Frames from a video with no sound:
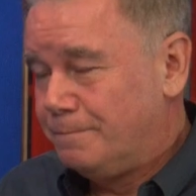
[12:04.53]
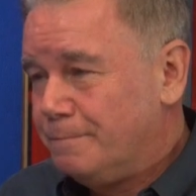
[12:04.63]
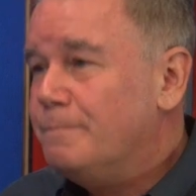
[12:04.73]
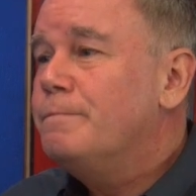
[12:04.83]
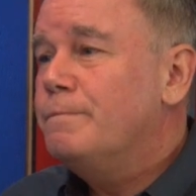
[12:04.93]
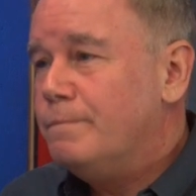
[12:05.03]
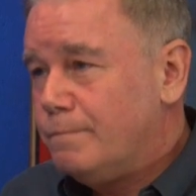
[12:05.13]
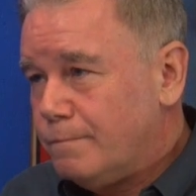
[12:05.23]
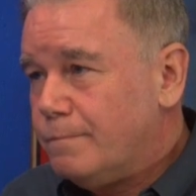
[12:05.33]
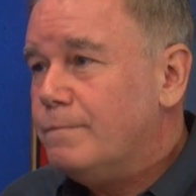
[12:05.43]
been
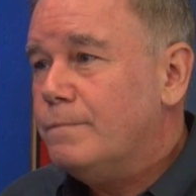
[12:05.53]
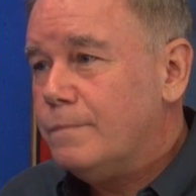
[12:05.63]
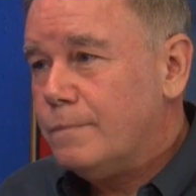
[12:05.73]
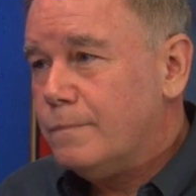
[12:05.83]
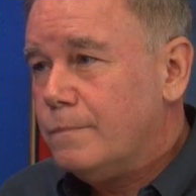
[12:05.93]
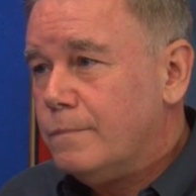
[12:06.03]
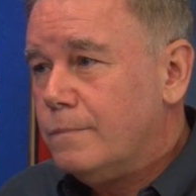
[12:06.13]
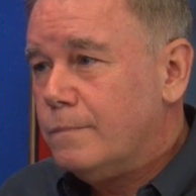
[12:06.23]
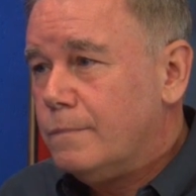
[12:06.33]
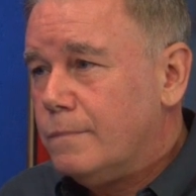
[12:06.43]
losing it over this
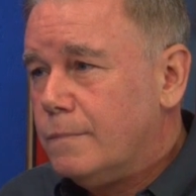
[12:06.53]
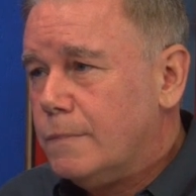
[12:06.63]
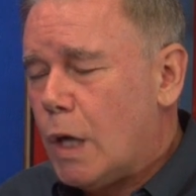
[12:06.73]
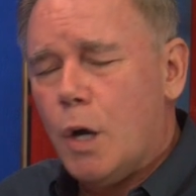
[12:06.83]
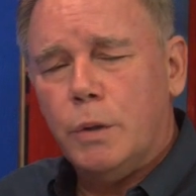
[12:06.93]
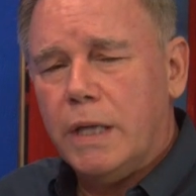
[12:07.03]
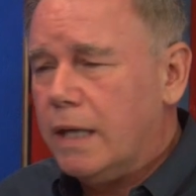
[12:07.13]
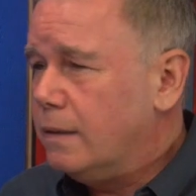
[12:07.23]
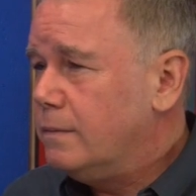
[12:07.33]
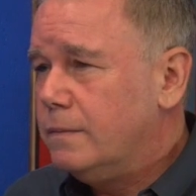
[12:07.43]
amazing oh,
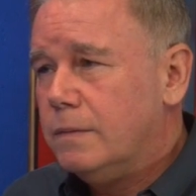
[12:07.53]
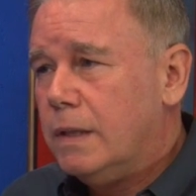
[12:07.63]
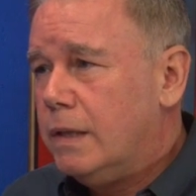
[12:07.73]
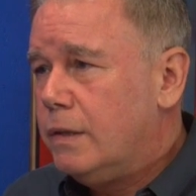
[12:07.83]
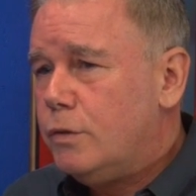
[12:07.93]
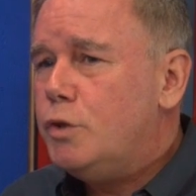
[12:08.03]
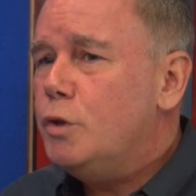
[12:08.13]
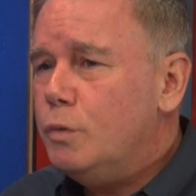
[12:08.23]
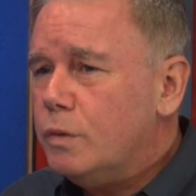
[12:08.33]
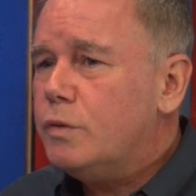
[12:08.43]
yeah. transformations for two,
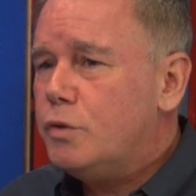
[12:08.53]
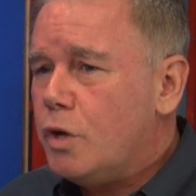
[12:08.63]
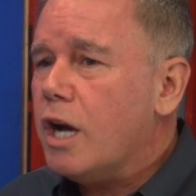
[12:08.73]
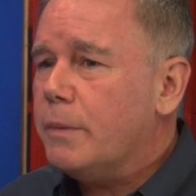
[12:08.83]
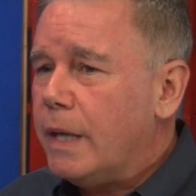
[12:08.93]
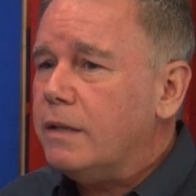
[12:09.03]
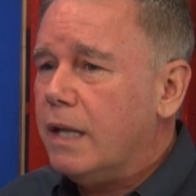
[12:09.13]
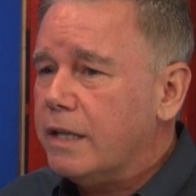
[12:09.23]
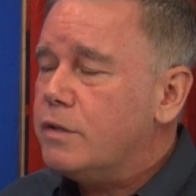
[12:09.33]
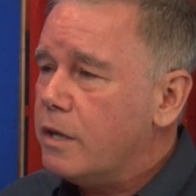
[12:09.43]
so many actors. Talk about,
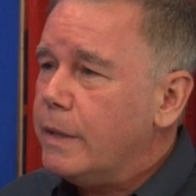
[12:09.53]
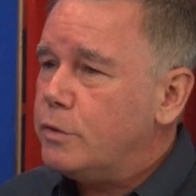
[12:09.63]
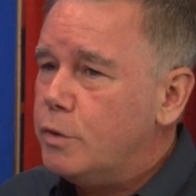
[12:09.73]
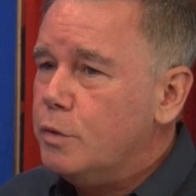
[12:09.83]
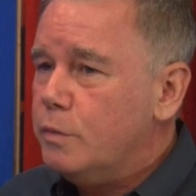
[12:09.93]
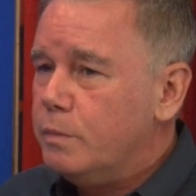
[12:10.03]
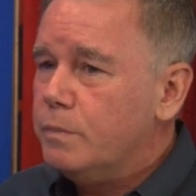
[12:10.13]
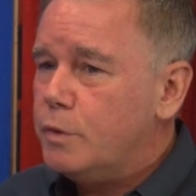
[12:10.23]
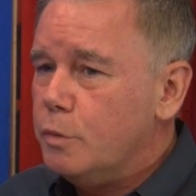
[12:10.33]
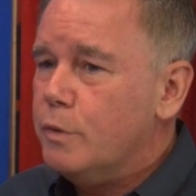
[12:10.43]
like, talk about two,
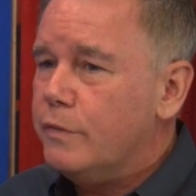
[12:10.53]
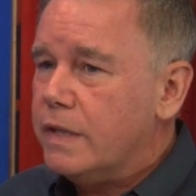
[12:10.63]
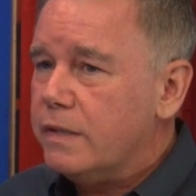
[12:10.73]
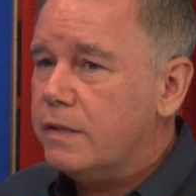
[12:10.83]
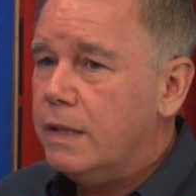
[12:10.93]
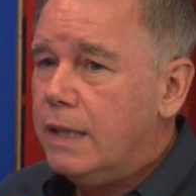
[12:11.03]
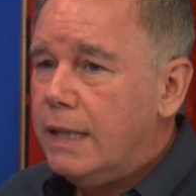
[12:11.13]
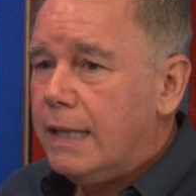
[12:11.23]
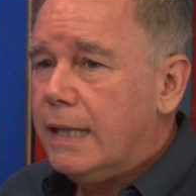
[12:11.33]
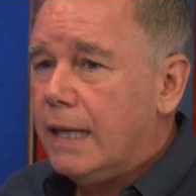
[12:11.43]
two movies
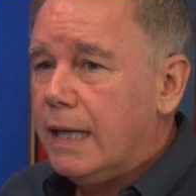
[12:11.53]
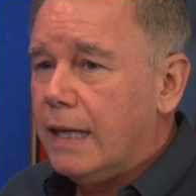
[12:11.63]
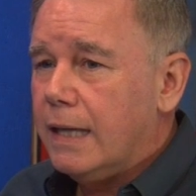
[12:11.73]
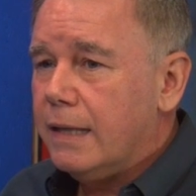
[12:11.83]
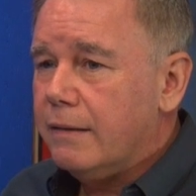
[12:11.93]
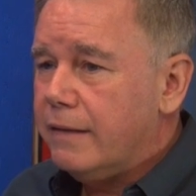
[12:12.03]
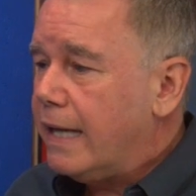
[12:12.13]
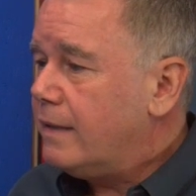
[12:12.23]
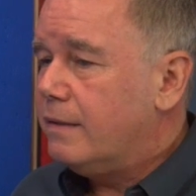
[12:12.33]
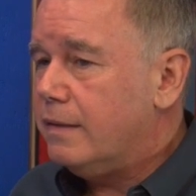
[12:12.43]
uh,
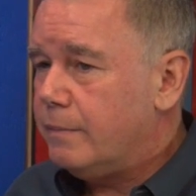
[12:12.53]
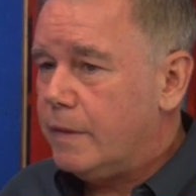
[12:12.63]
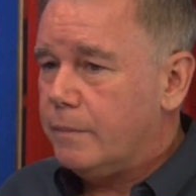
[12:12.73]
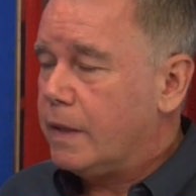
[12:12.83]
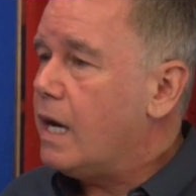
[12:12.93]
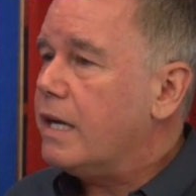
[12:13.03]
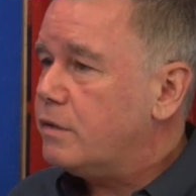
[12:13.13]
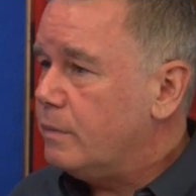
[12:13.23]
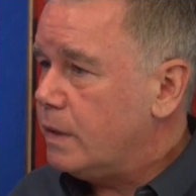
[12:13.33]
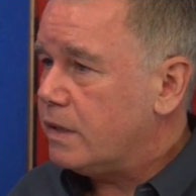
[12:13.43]
that the, the, the
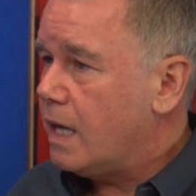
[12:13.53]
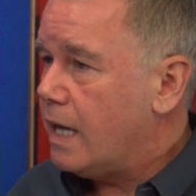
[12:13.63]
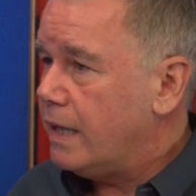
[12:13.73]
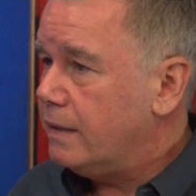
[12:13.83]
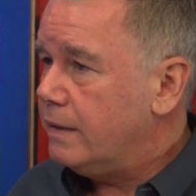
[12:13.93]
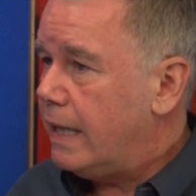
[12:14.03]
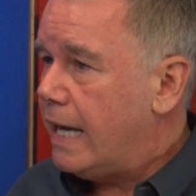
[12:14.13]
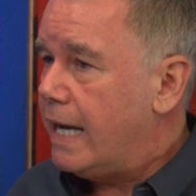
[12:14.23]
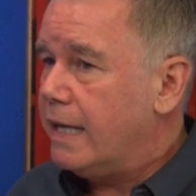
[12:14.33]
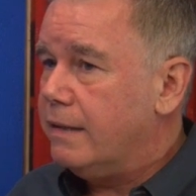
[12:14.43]
costume design
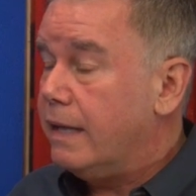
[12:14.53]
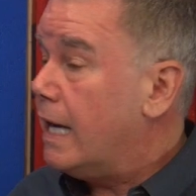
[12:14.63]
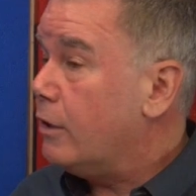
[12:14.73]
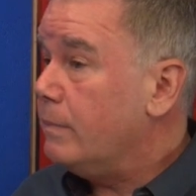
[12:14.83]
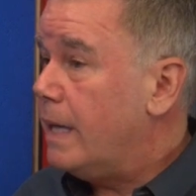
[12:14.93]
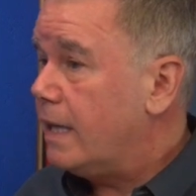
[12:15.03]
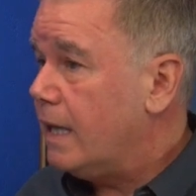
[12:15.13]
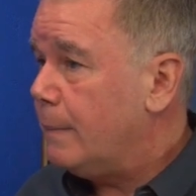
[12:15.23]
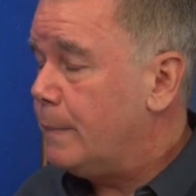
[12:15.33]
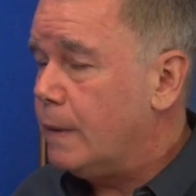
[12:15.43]
and the hair and
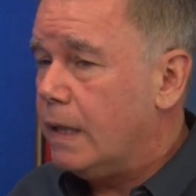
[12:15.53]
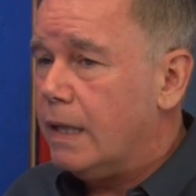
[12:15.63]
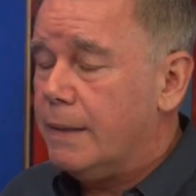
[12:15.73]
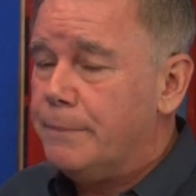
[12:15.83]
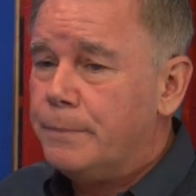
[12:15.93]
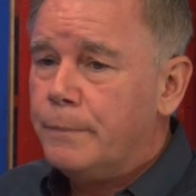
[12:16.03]
makeup. Um,